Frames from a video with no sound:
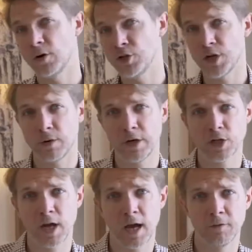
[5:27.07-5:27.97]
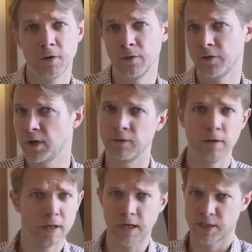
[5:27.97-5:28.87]
current generation iPhones and even
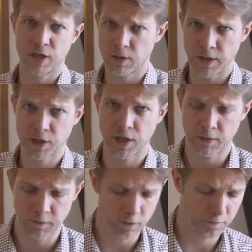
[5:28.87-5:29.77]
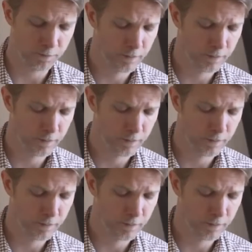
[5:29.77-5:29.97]
the next generation iPhone.